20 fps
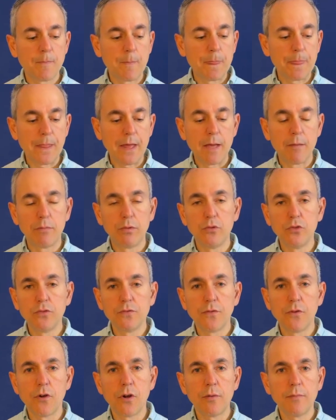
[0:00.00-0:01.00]
a blues
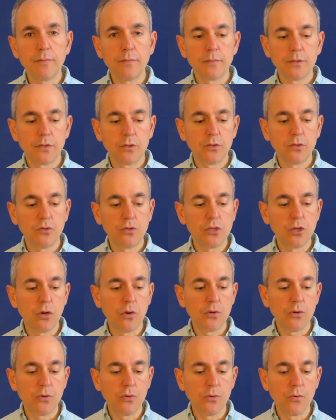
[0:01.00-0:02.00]
form to show
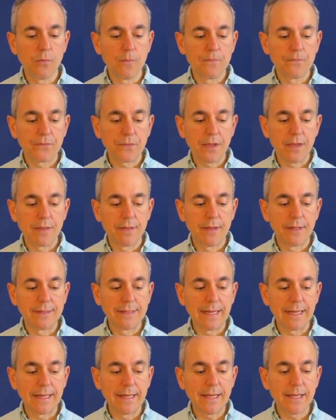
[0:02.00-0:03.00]
you the
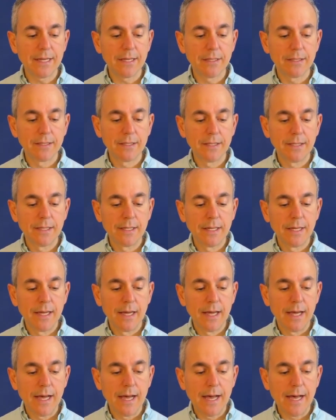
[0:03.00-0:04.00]
technique,
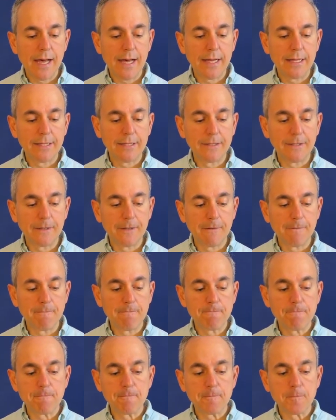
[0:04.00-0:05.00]
and
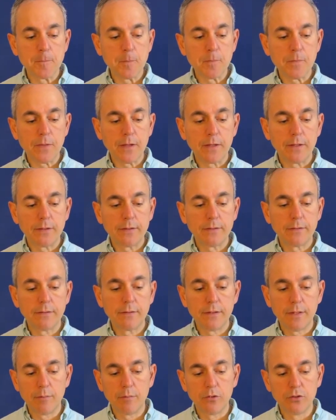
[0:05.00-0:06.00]

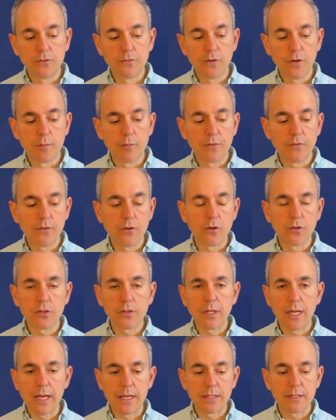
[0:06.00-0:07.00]
the blues form of course
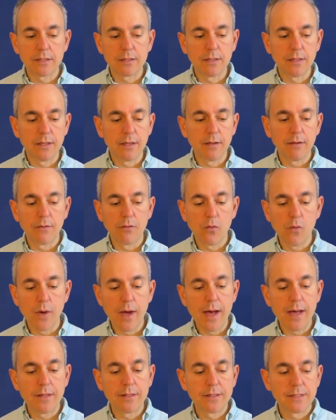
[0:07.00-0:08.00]
has the
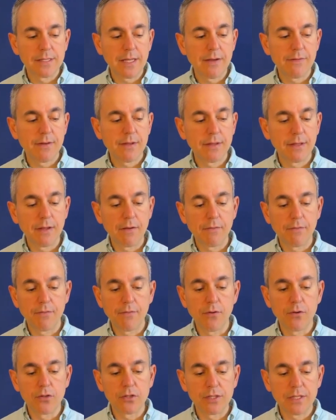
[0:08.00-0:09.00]
1/7, the
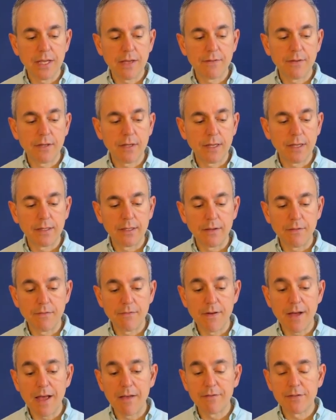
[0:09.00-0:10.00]
4/7, and the
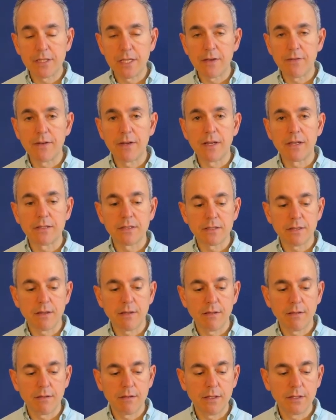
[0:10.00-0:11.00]
5/7 as
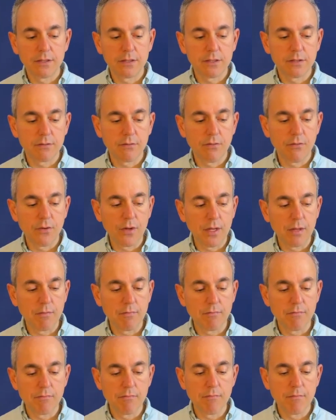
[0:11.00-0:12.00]
its three
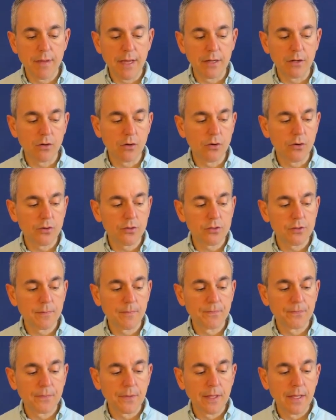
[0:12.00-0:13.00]
main chords.
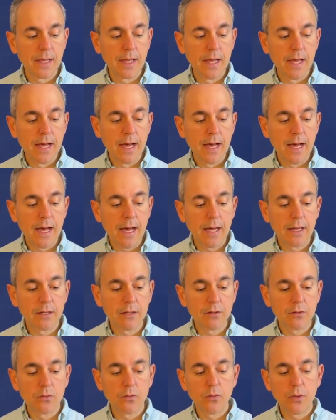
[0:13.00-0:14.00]
And
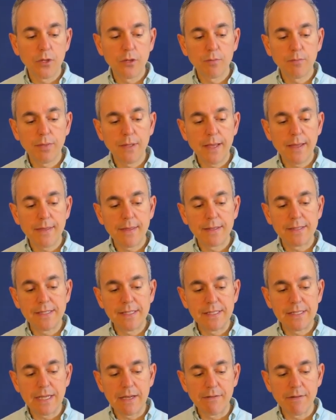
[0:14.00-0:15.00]
we could play the
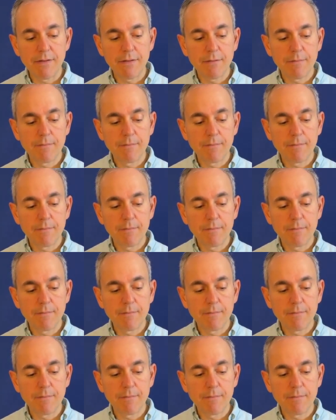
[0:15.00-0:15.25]
C7